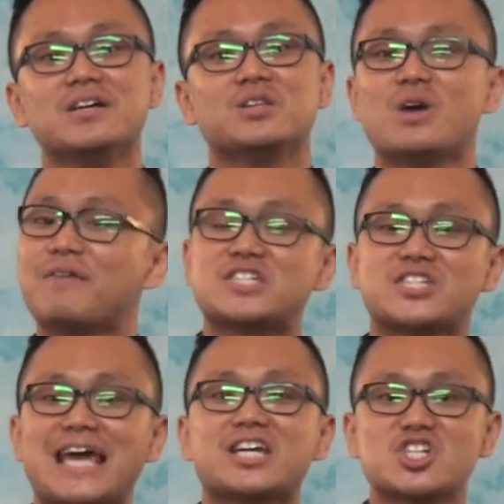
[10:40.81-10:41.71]
to have a
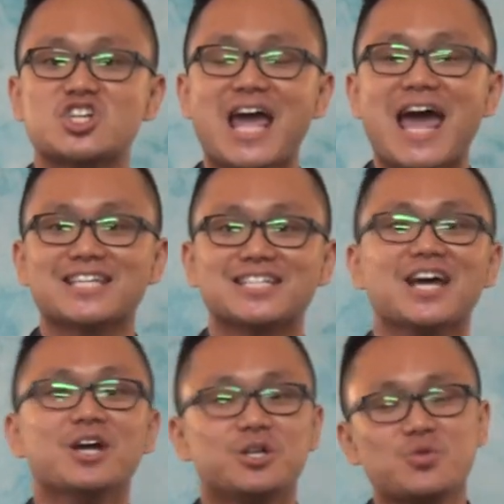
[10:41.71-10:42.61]
second chance,
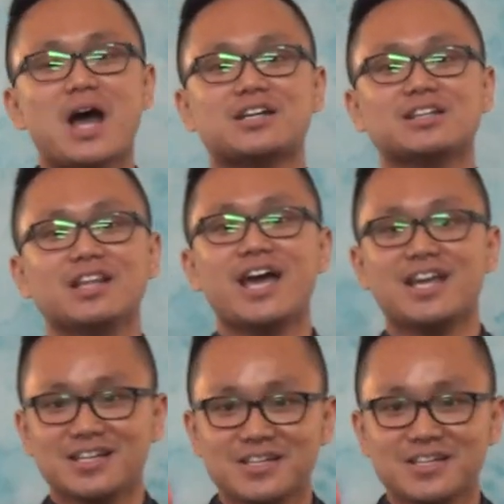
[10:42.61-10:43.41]
do not delay.